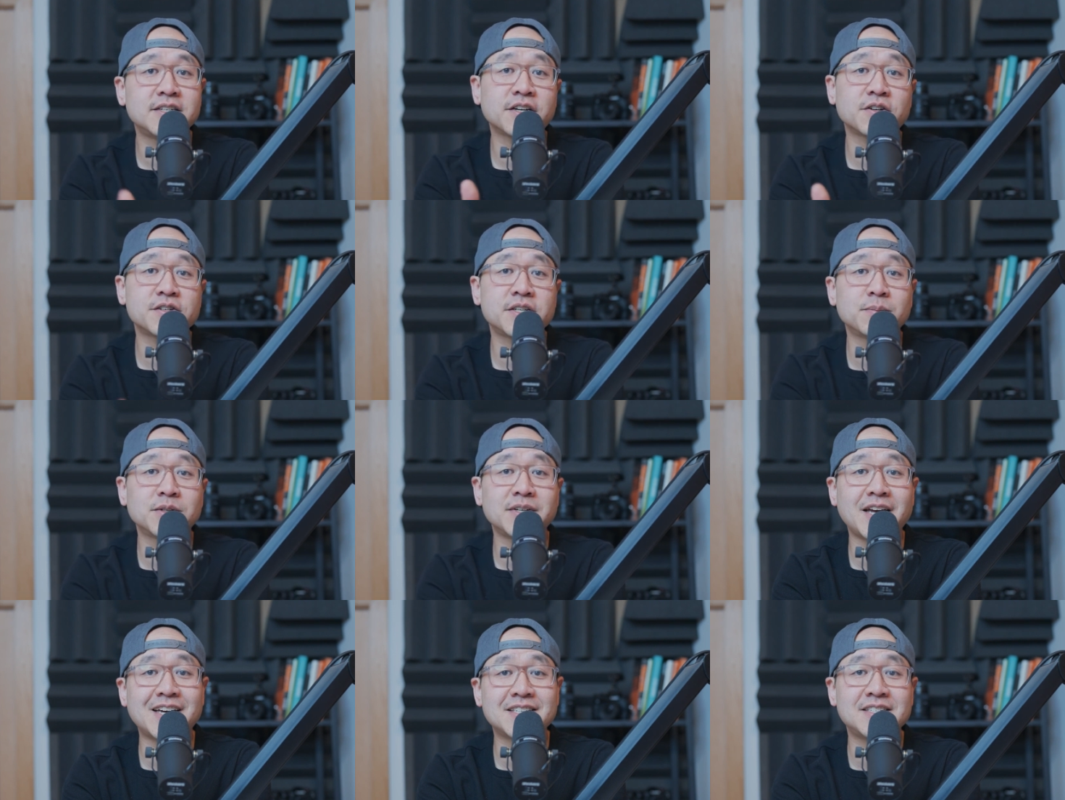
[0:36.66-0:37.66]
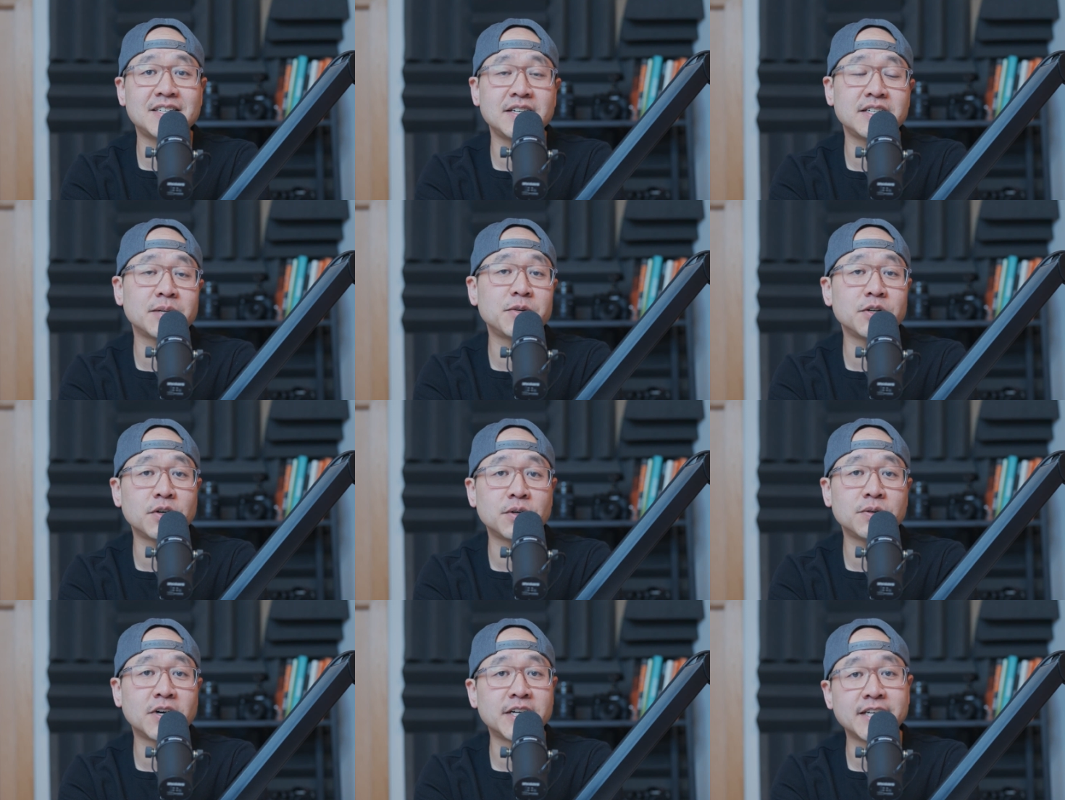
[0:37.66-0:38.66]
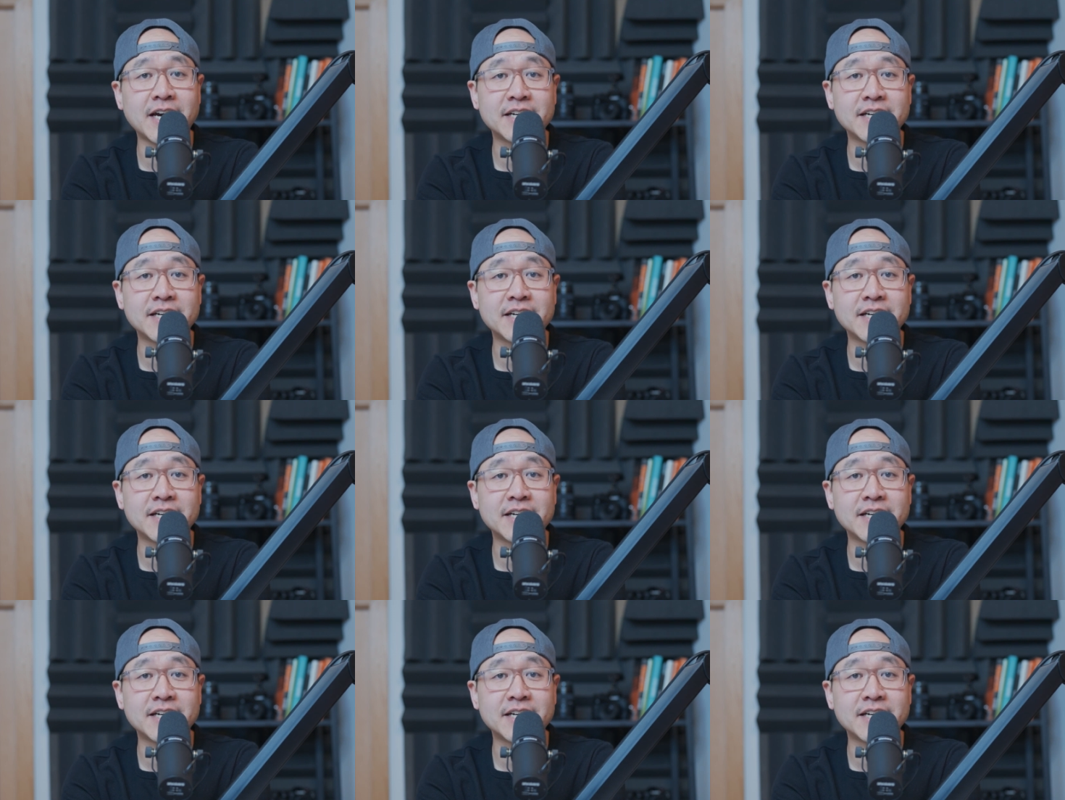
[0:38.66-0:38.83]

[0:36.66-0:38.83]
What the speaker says: ticker symbol SCWO on